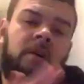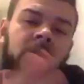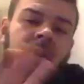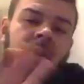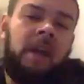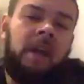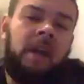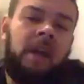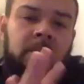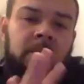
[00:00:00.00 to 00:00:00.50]

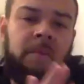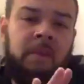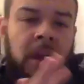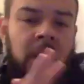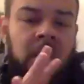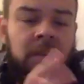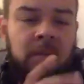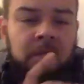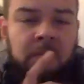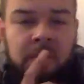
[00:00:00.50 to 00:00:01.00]
okay,
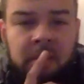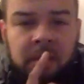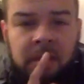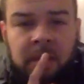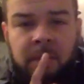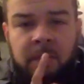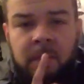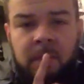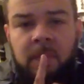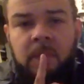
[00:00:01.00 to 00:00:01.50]
I mean,
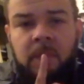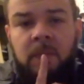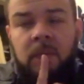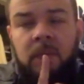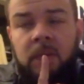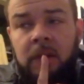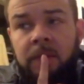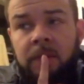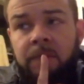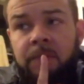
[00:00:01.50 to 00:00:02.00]

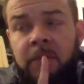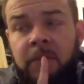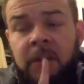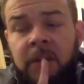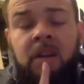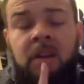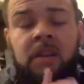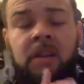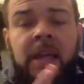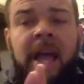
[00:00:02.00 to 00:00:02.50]
the
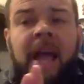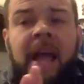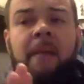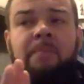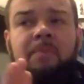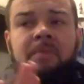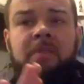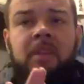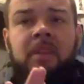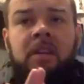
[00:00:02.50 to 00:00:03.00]

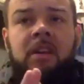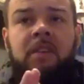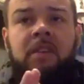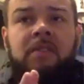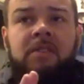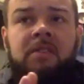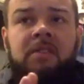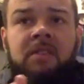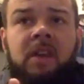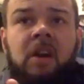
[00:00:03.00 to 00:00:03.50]
collapse in and of
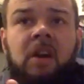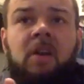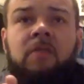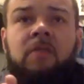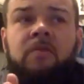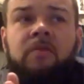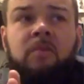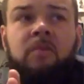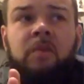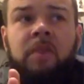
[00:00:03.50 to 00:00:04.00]

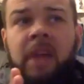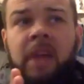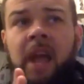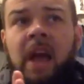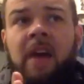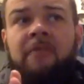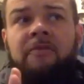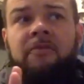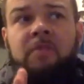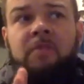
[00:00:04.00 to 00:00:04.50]
itself would
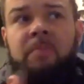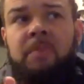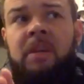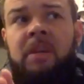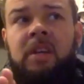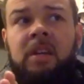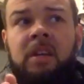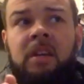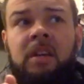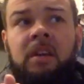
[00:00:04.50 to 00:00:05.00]
have to
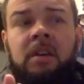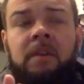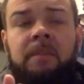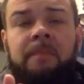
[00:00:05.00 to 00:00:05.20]
be